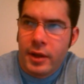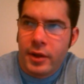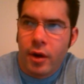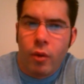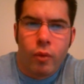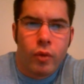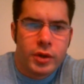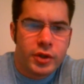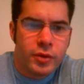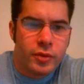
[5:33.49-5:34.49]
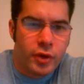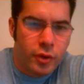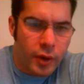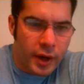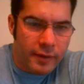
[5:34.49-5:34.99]
Would you
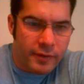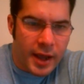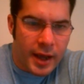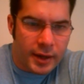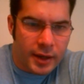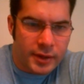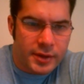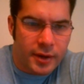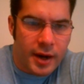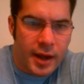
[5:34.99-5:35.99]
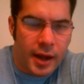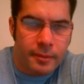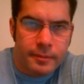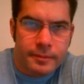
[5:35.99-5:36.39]
do it if you had a gun to your head?